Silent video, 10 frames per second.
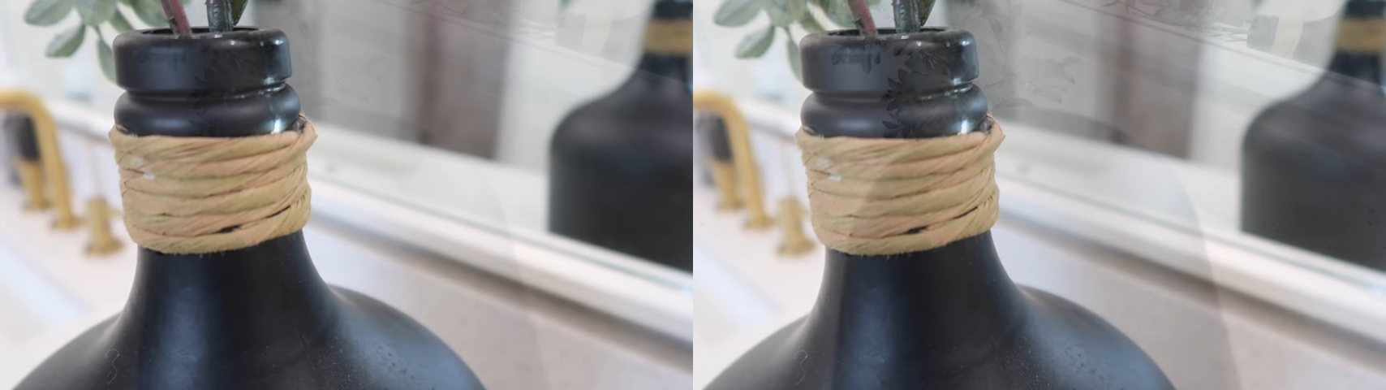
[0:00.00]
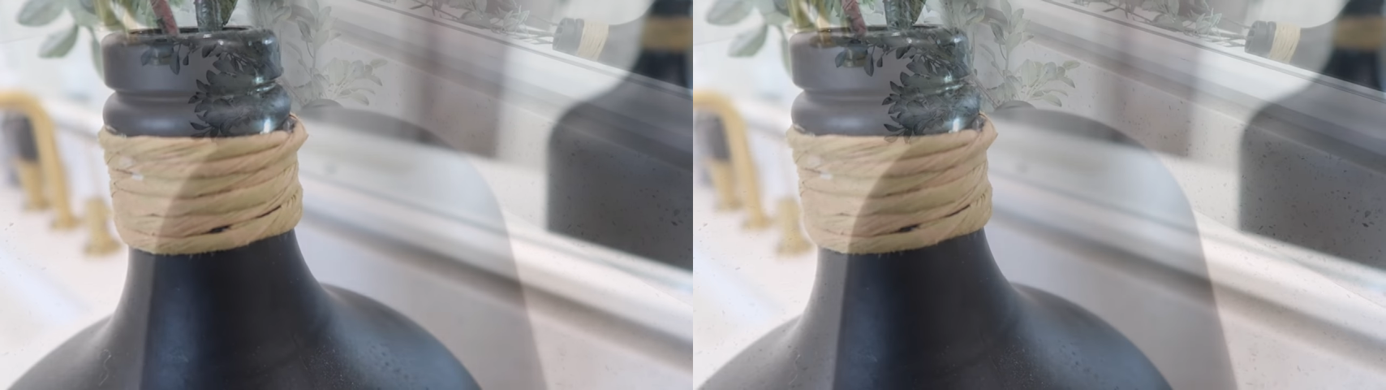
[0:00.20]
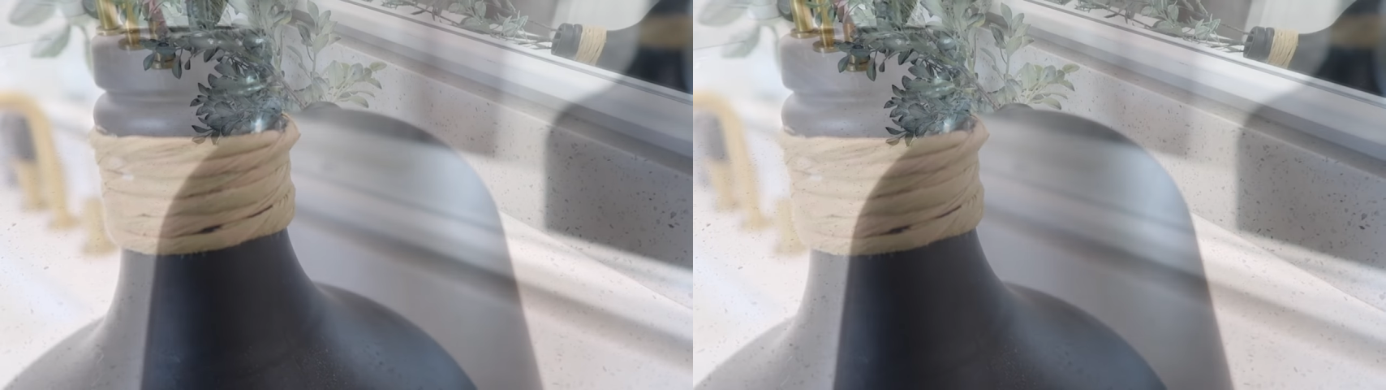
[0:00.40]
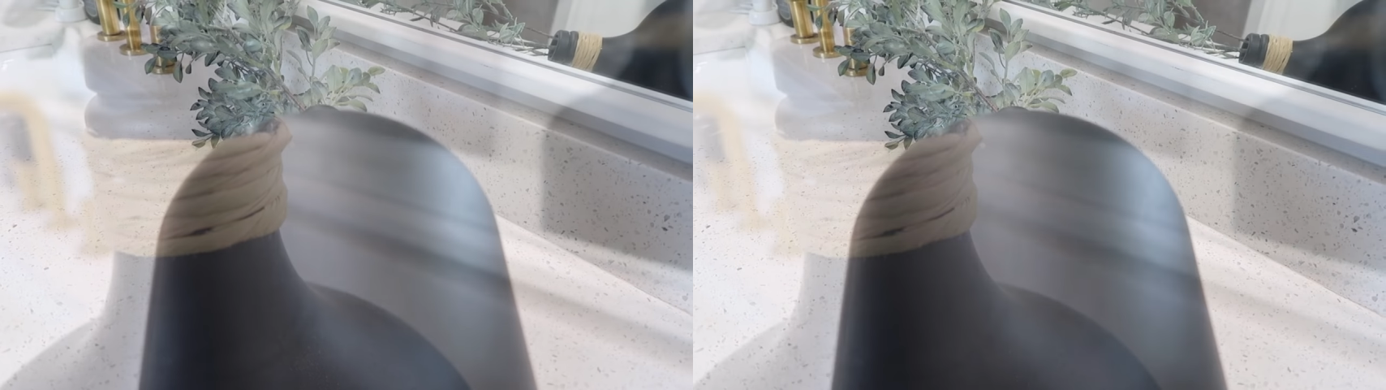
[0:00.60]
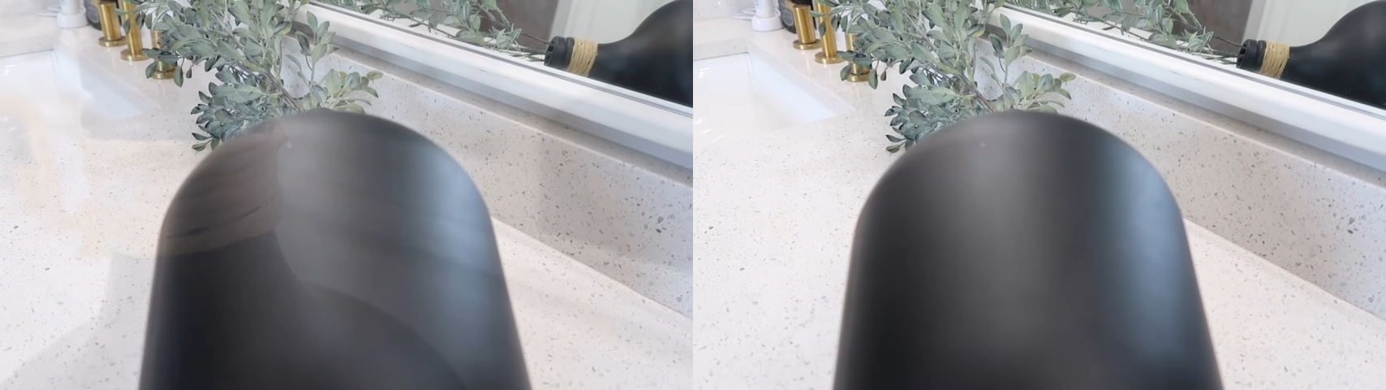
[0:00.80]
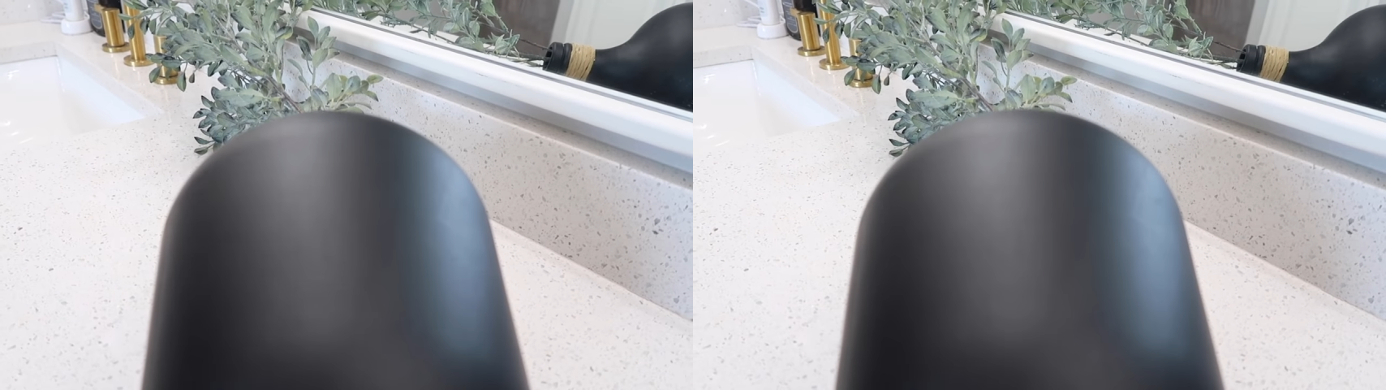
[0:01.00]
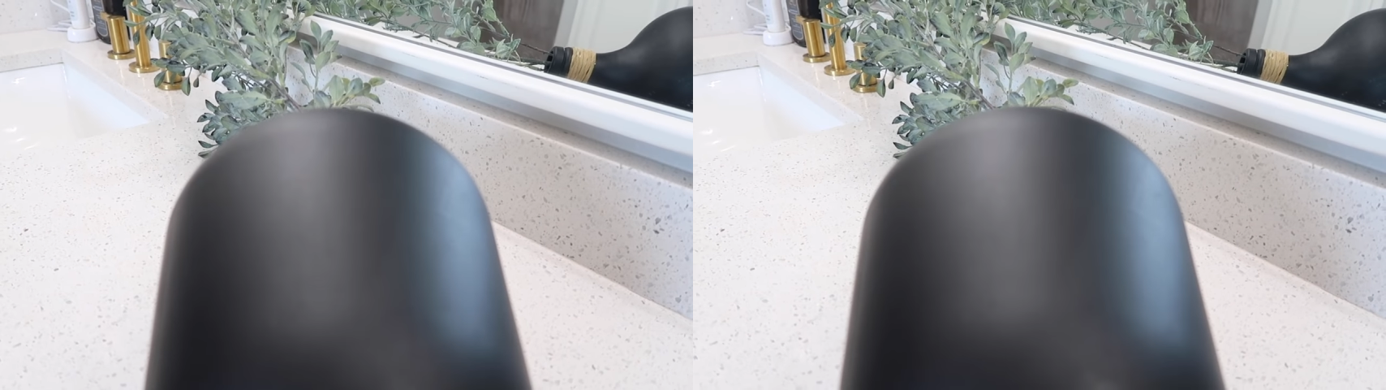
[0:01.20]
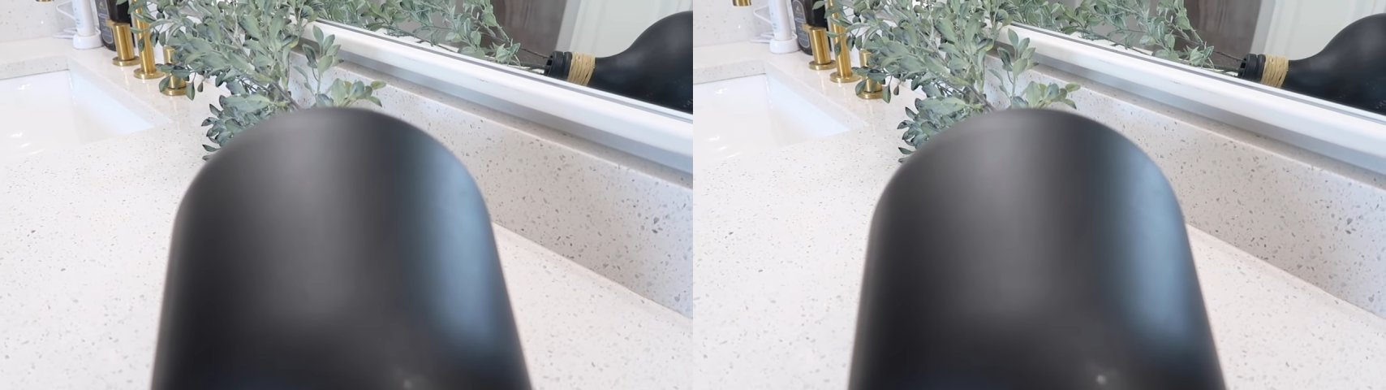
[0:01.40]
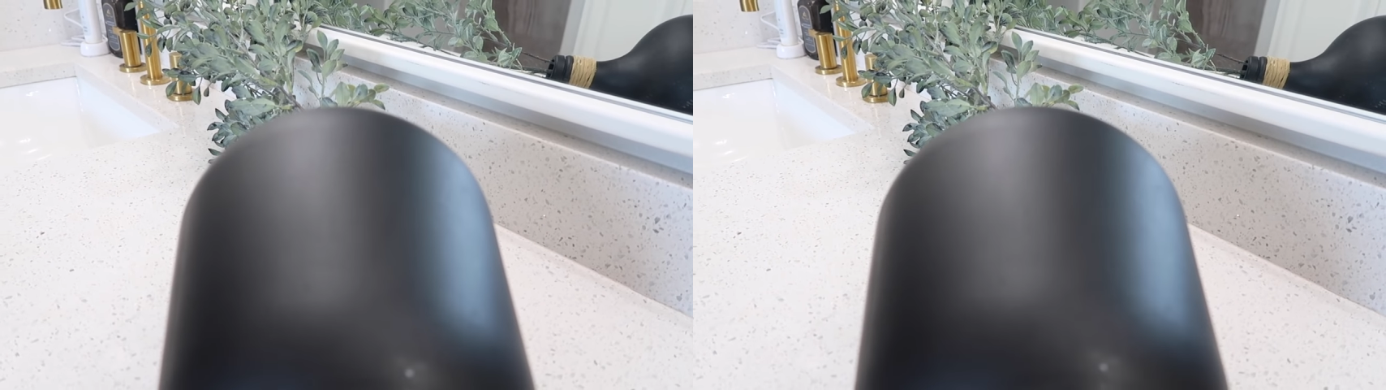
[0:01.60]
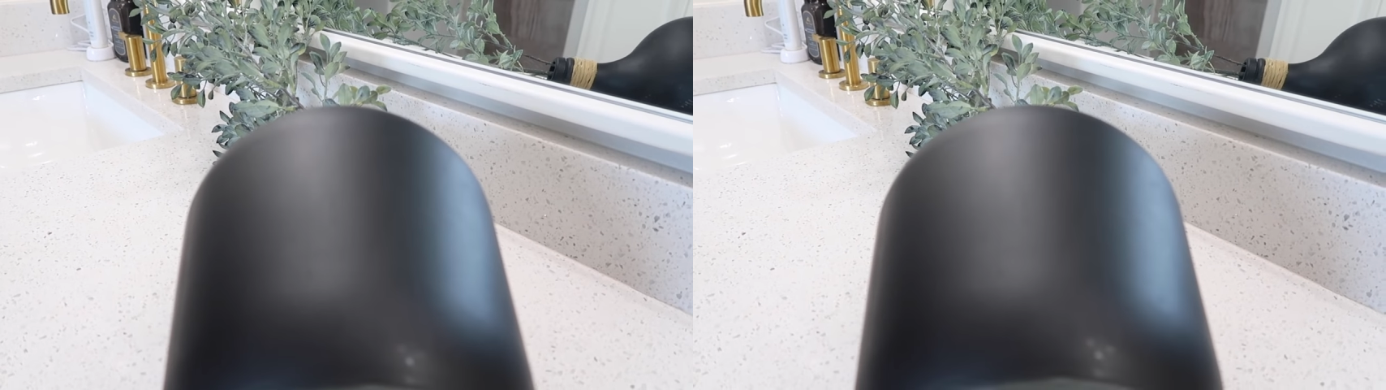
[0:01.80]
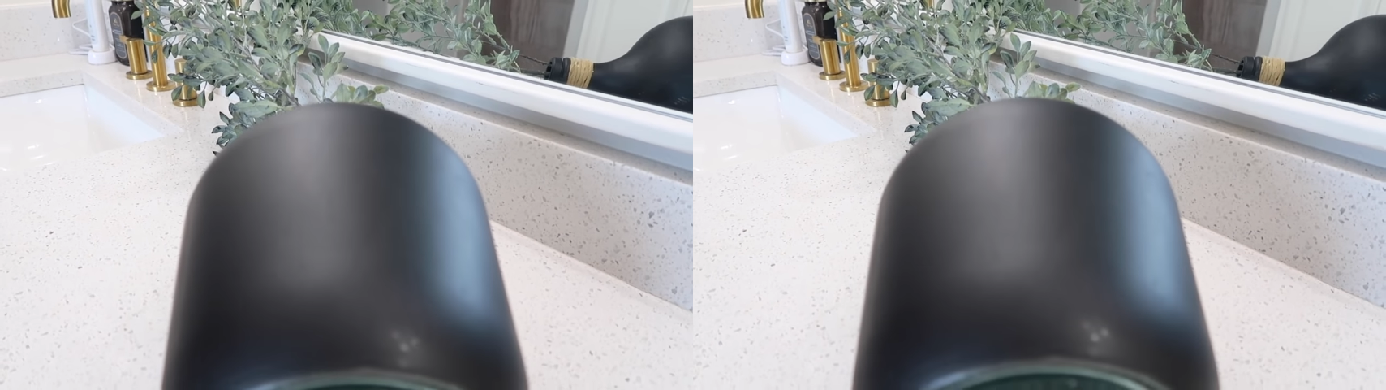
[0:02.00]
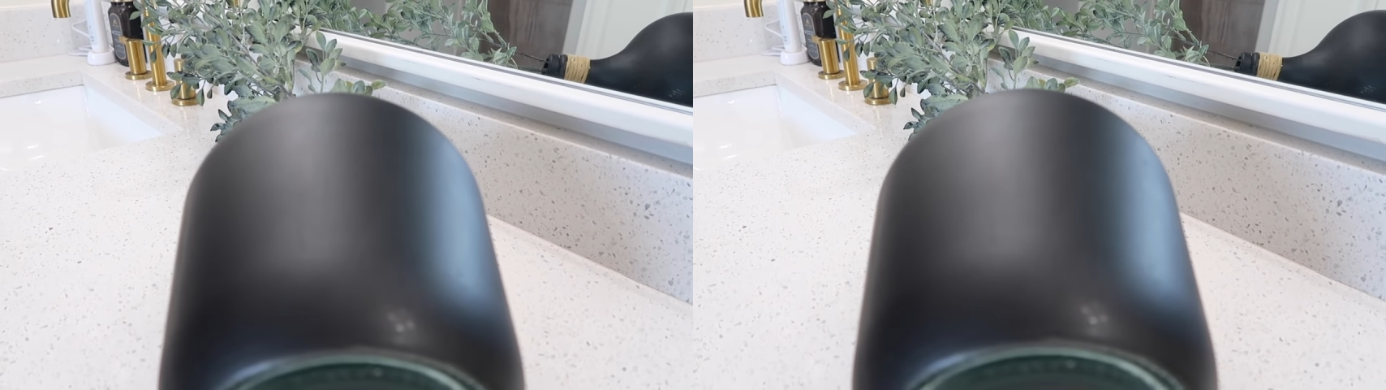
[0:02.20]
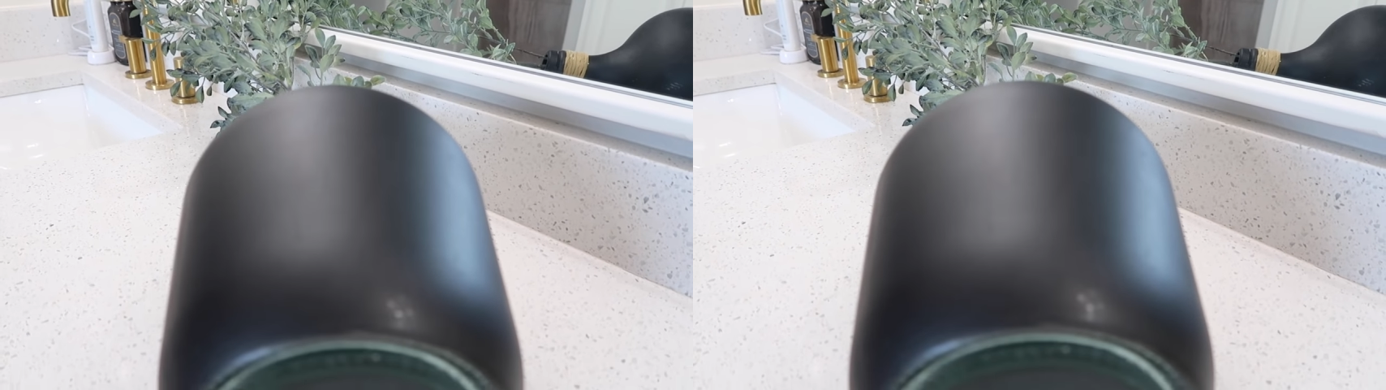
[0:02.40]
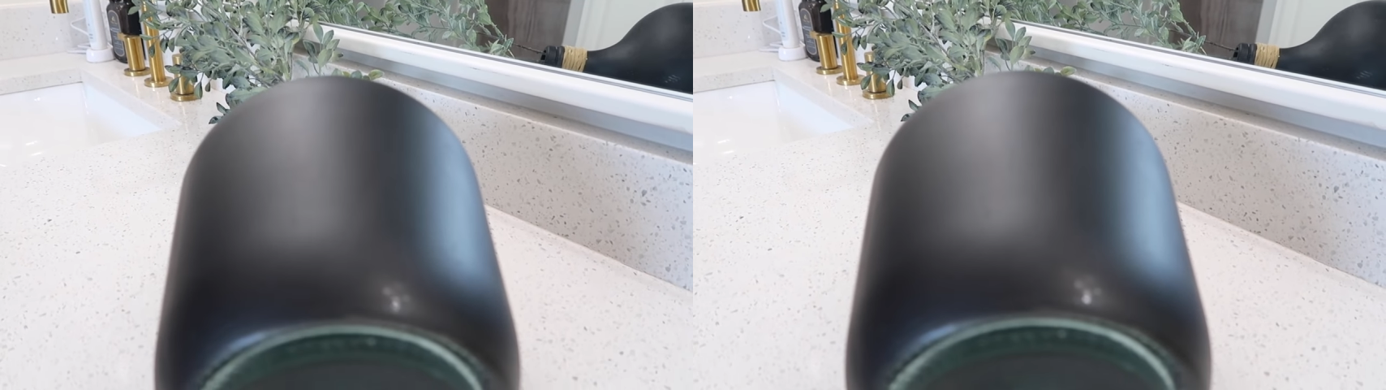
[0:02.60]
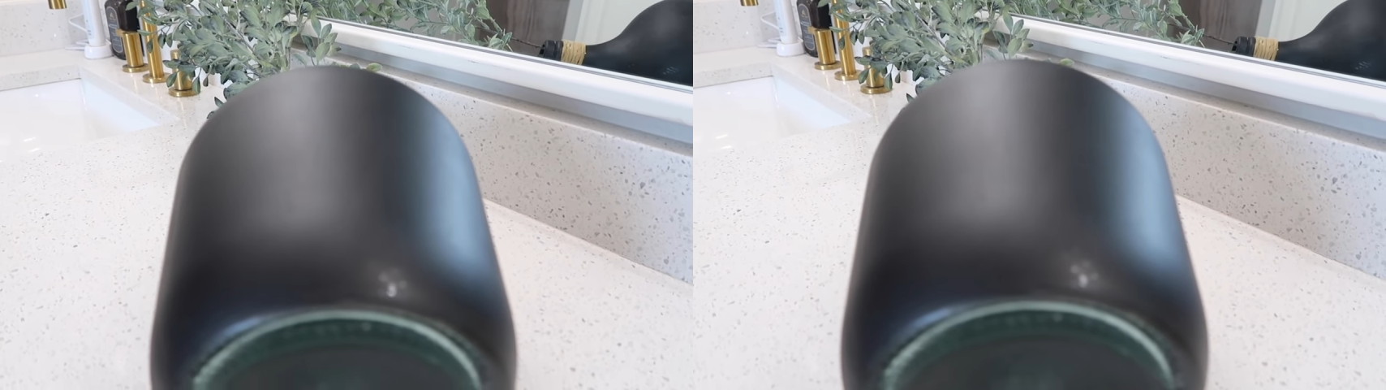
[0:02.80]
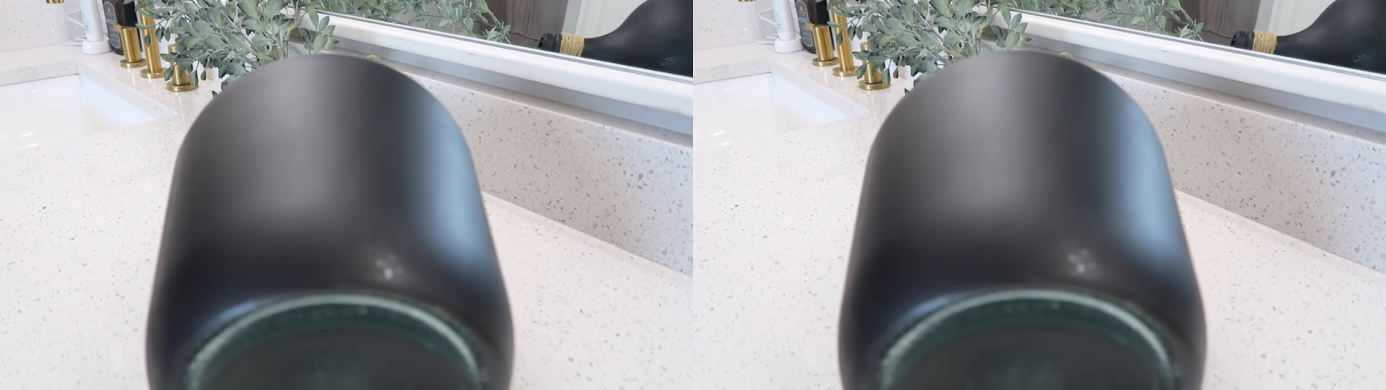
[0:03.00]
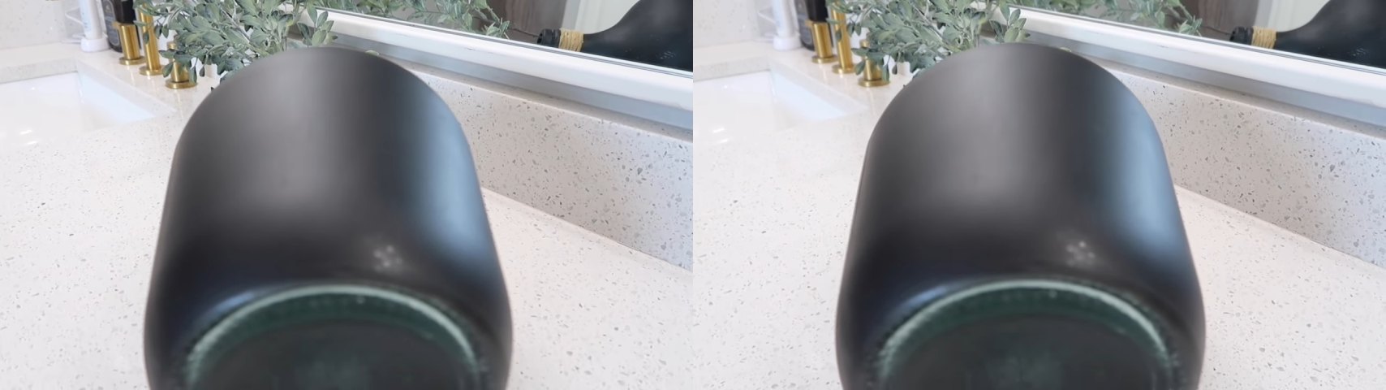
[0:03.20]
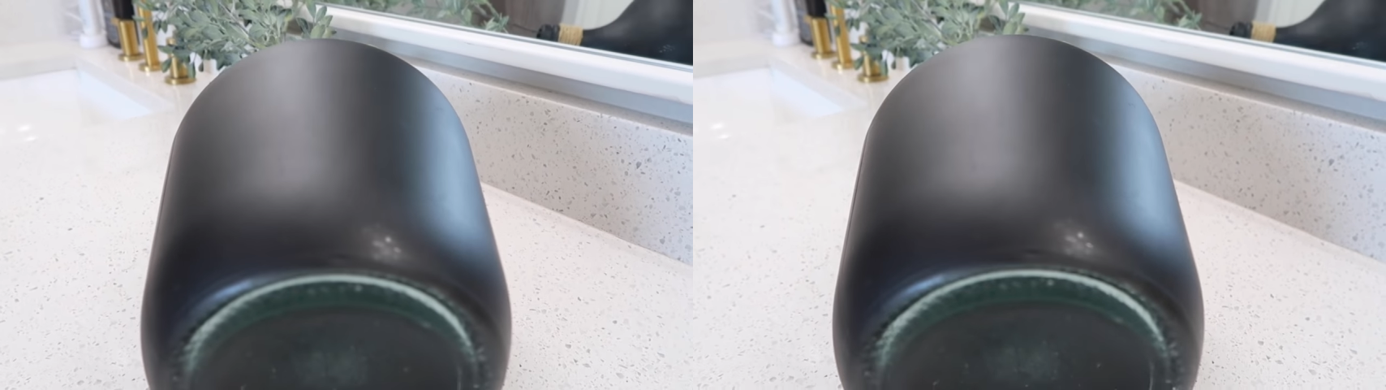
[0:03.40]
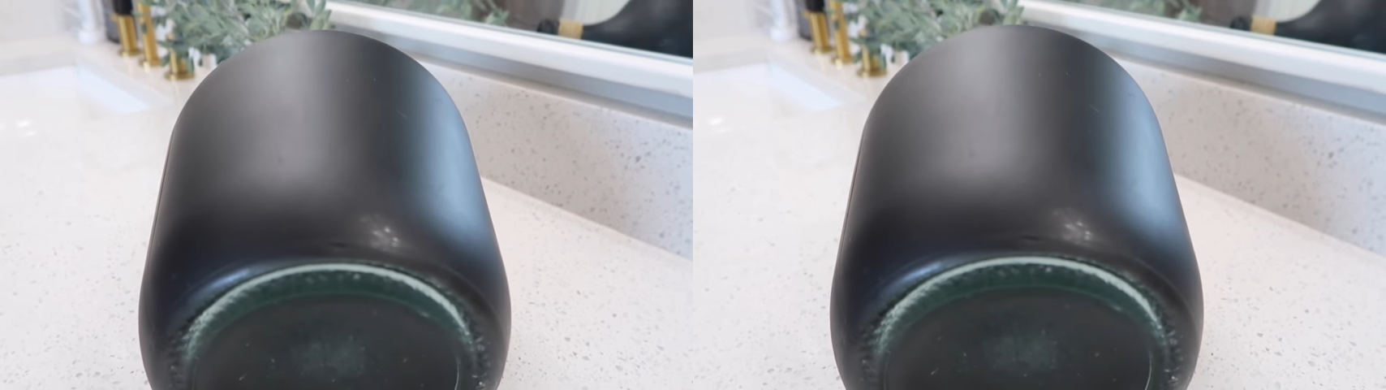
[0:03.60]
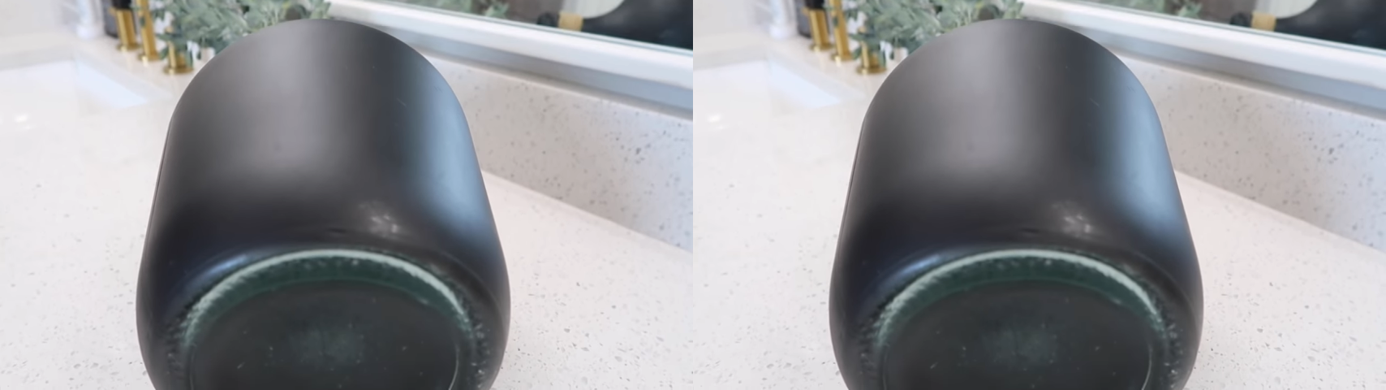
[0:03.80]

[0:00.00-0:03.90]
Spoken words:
(no speaker visible)